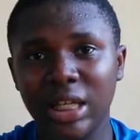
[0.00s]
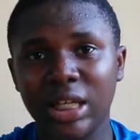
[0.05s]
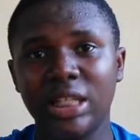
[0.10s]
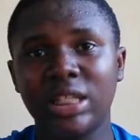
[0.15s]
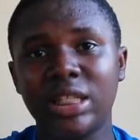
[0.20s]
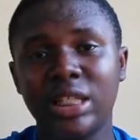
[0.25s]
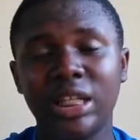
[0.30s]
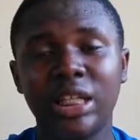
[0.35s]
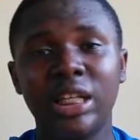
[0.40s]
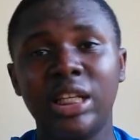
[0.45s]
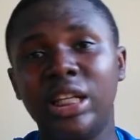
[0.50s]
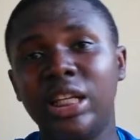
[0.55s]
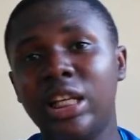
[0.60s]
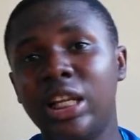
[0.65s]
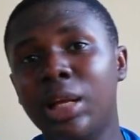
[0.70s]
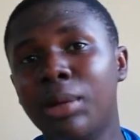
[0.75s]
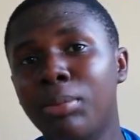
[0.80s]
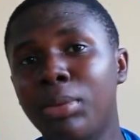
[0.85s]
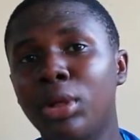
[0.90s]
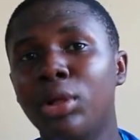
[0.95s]
It's in the
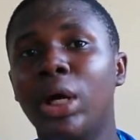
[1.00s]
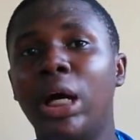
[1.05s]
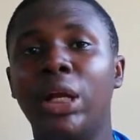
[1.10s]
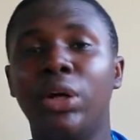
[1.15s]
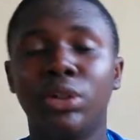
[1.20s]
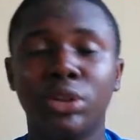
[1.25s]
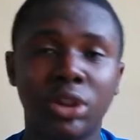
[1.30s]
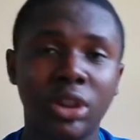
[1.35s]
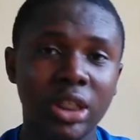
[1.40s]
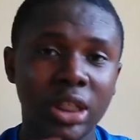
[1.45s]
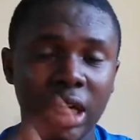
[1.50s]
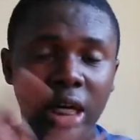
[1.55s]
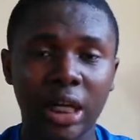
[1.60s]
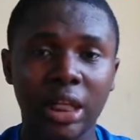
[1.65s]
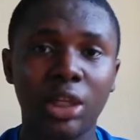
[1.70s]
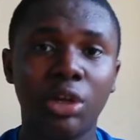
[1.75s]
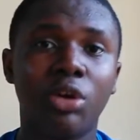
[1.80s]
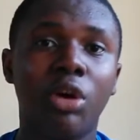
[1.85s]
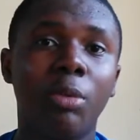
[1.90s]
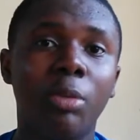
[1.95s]
link below, and also you can
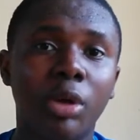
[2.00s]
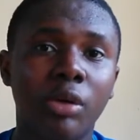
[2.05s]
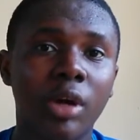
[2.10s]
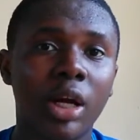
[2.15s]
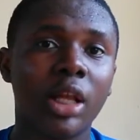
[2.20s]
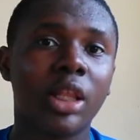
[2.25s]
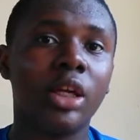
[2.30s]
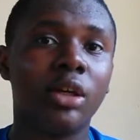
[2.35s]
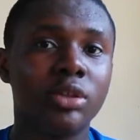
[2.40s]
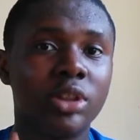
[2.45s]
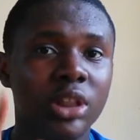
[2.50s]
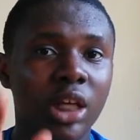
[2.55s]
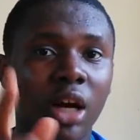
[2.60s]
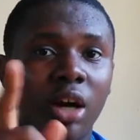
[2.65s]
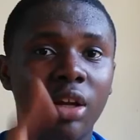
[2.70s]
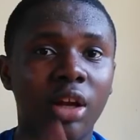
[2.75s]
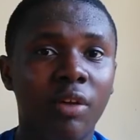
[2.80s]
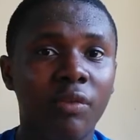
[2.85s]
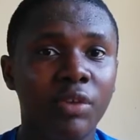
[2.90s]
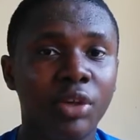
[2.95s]
click on me right now to check
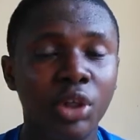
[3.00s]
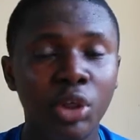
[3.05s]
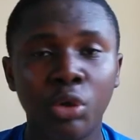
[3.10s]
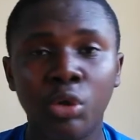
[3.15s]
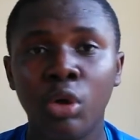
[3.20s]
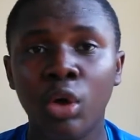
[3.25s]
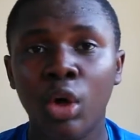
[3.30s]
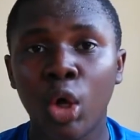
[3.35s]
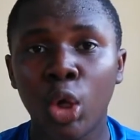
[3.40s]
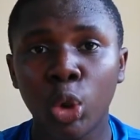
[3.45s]
out that video.